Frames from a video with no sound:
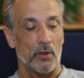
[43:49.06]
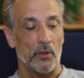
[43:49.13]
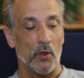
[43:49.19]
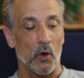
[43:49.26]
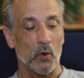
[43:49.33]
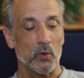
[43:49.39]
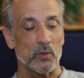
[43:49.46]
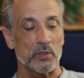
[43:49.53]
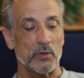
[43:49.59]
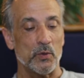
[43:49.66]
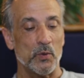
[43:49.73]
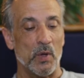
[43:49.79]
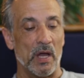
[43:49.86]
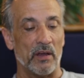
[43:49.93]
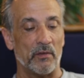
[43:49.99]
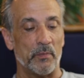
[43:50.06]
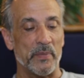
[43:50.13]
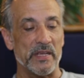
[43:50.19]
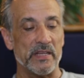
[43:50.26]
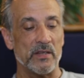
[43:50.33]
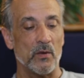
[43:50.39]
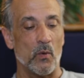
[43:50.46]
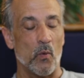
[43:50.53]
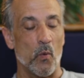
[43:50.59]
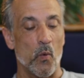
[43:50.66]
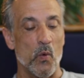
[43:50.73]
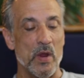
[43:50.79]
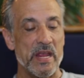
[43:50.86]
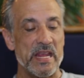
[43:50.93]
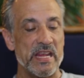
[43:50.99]
Those who have
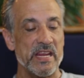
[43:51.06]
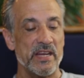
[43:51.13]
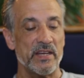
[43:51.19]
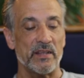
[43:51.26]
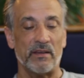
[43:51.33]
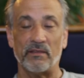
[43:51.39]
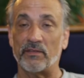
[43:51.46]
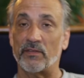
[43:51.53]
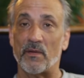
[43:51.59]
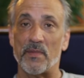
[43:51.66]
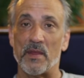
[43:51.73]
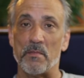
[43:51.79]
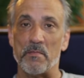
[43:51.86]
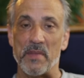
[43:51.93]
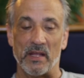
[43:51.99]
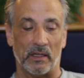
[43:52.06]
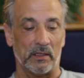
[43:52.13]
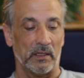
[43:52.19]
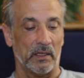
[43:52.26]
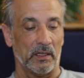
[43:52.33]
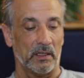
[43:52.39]
been weaned from the milk,